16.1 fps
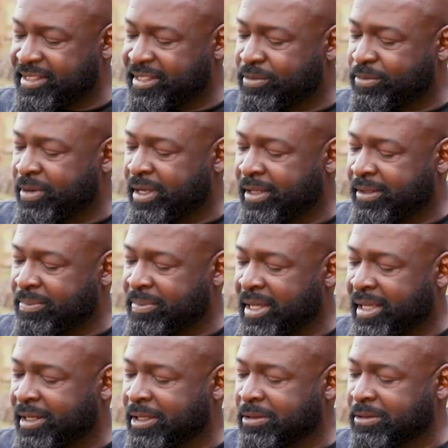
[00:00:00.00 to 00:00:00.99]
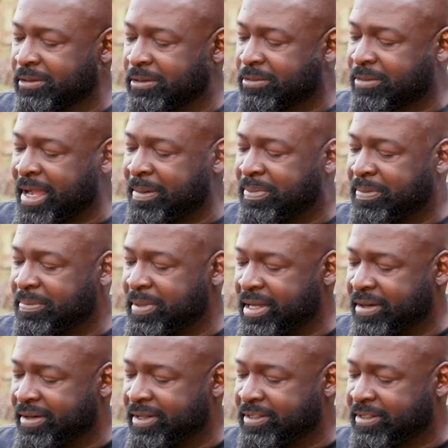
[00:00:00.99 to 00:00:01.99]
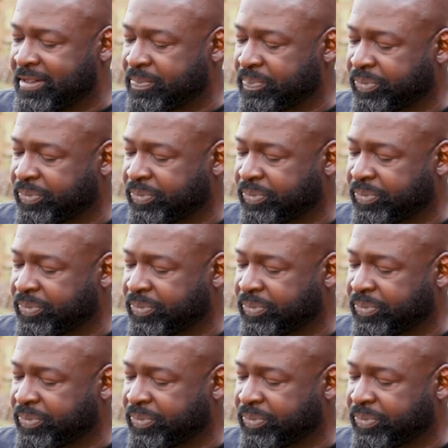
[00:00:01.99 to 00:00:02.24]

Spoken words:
is mellow, ripened berries,